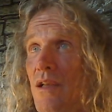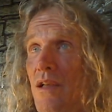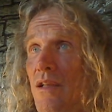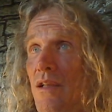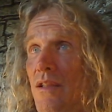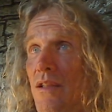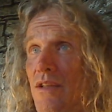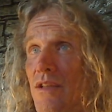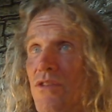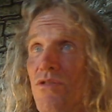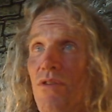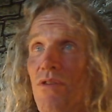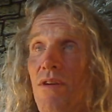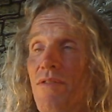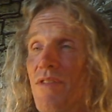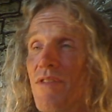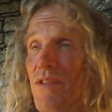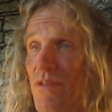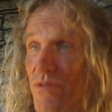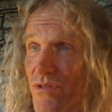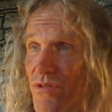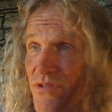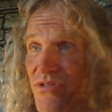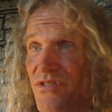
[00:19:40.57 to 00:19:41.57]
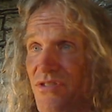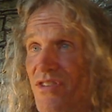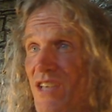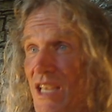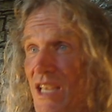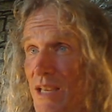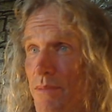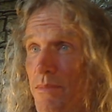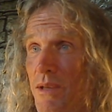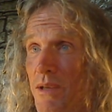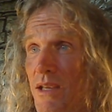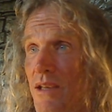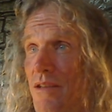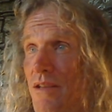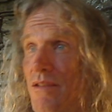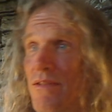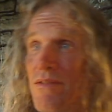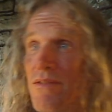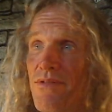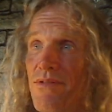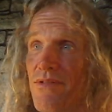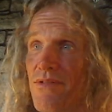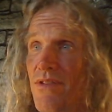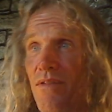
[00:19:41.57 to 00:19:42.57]
That you have a little scheming,
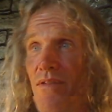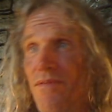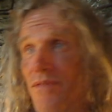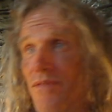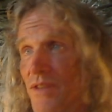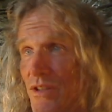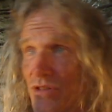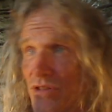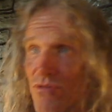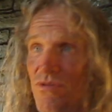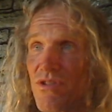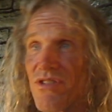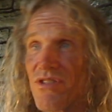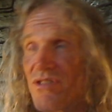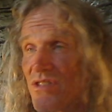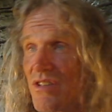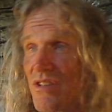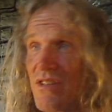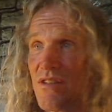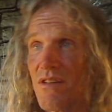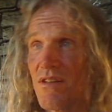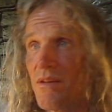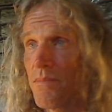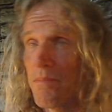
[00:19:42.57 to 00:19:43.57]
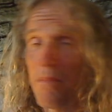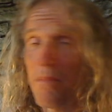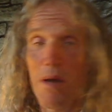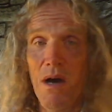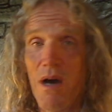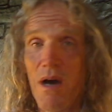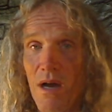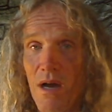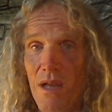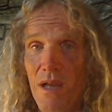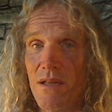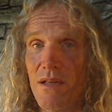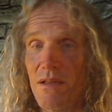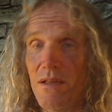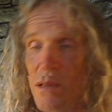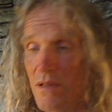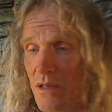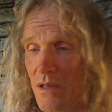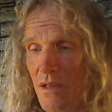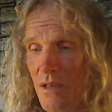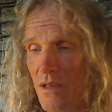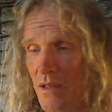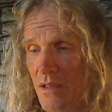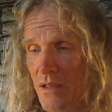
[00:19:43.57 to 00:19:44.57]
self-interested of mind,
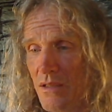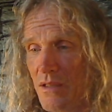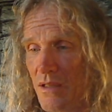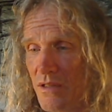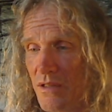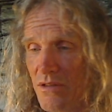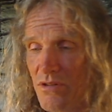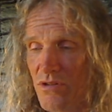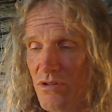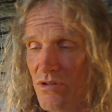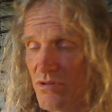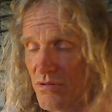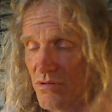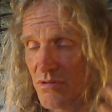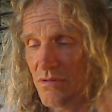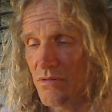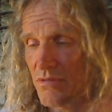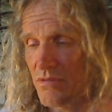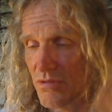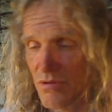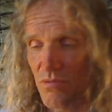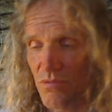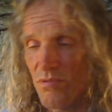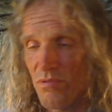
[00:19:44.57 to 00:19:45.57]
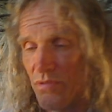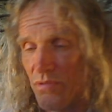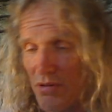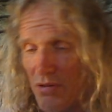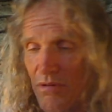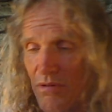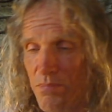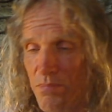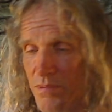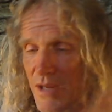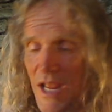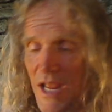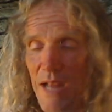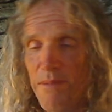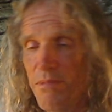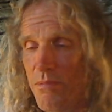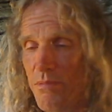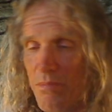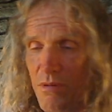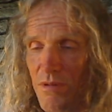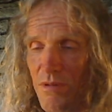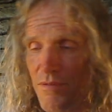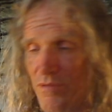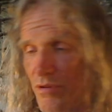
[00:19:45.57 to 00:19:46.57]
that you're
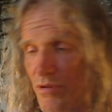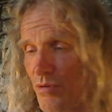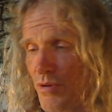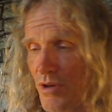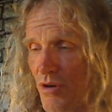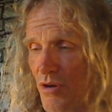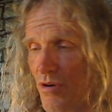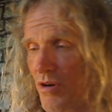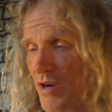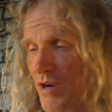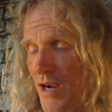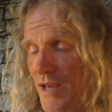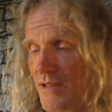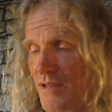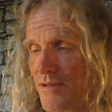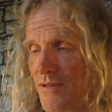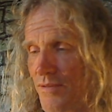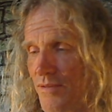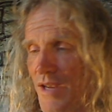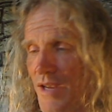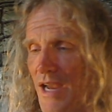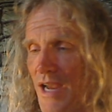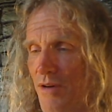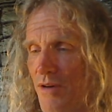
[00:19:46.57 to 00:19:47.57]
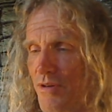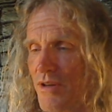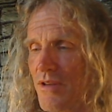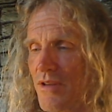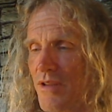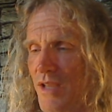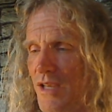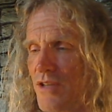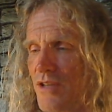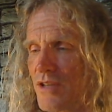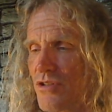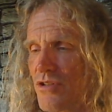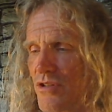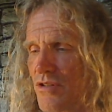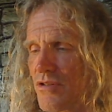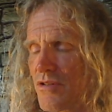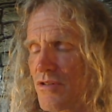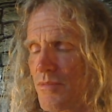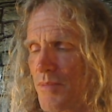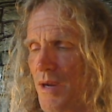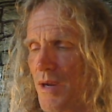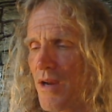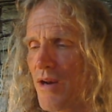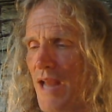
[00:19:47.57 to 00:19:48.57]
capable of doing all kinds of calculations
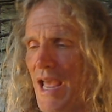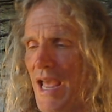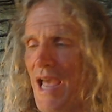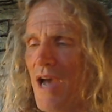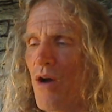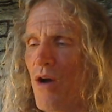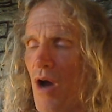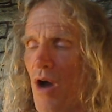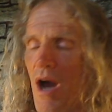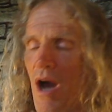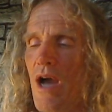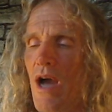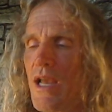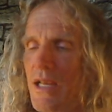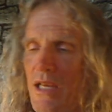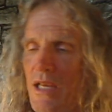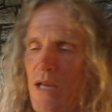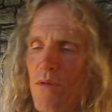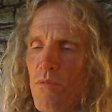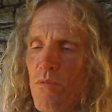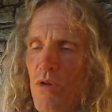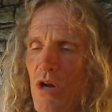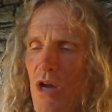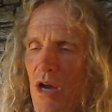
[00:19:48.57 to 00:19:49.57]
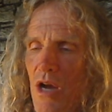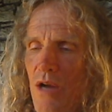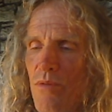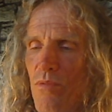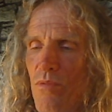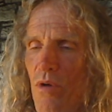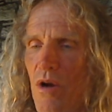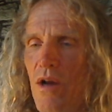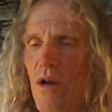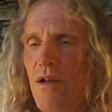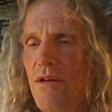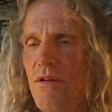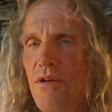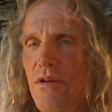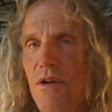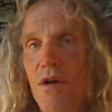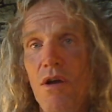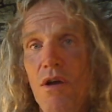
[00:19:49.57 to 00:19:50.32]
about how I get what I want.